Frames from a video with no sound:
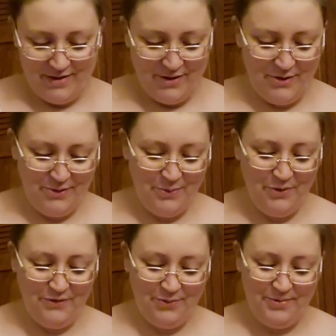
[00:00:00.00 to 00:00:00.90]
Ooh,
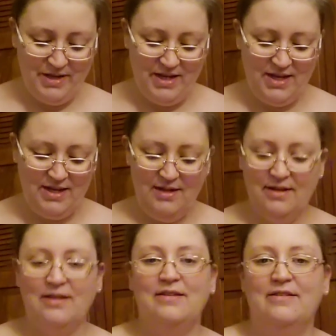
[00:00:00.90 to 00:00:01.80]

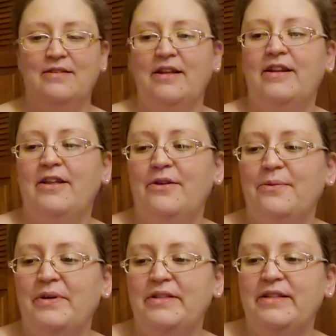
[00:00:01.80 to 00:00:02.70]
Wolverine. Another
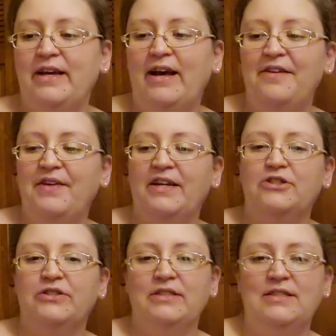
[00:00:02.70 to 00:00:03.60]
one that I've actually